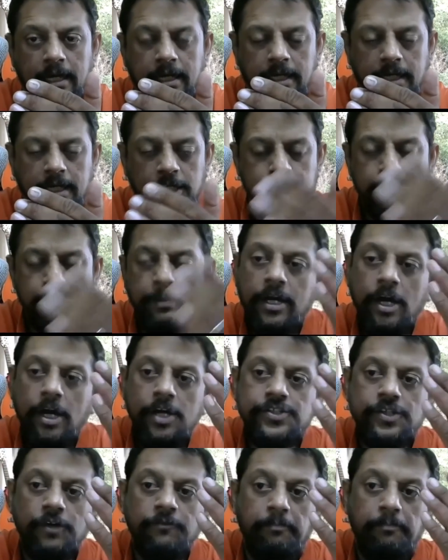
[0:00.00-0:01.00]
It is
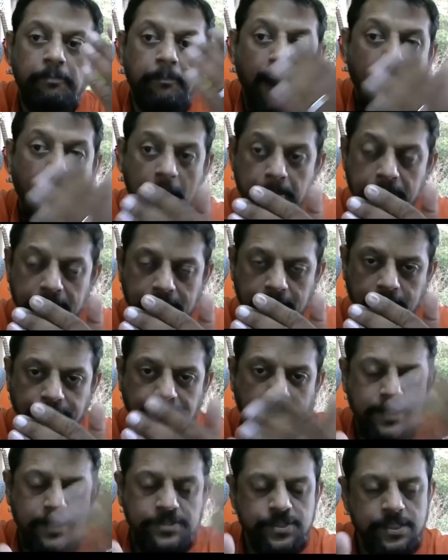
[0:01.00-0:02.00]
because of Babel
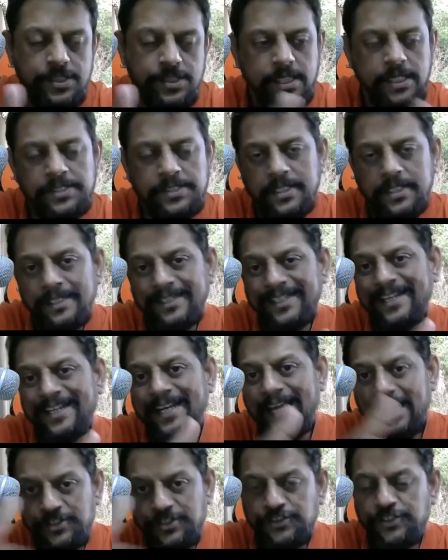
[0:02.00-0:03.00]
that is discussed in the
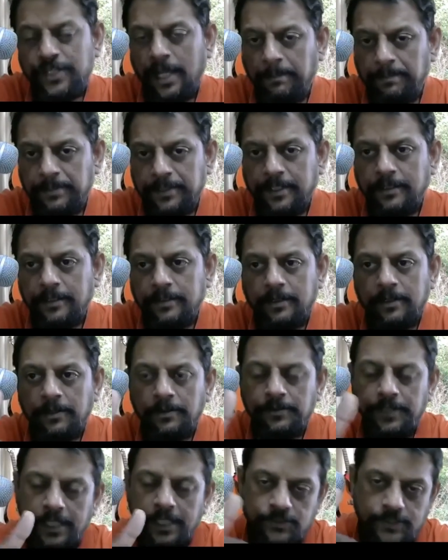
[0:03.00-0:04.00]
next chapter,
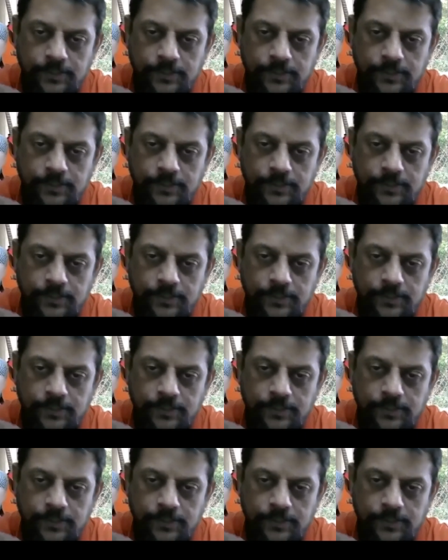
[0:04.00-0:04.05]
next